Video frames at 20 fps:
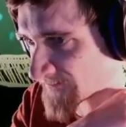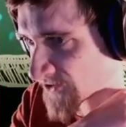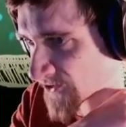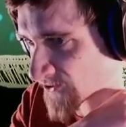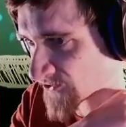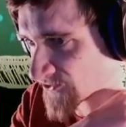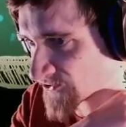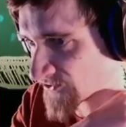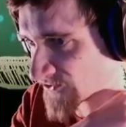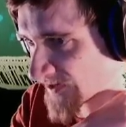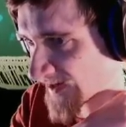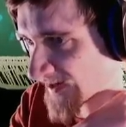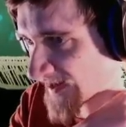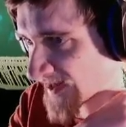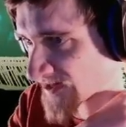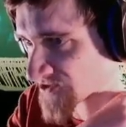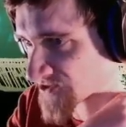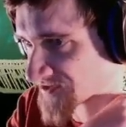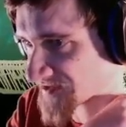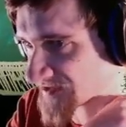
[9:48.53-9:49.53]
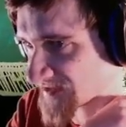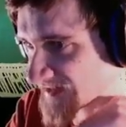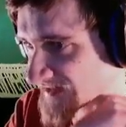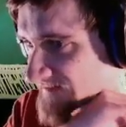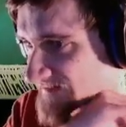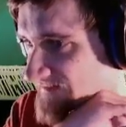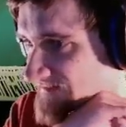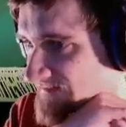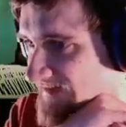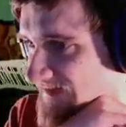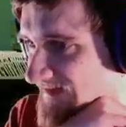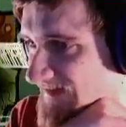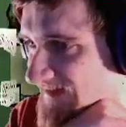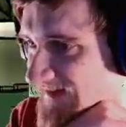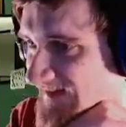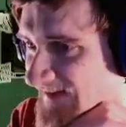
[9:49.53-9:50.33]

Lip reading: dirt. You can't actually see it, but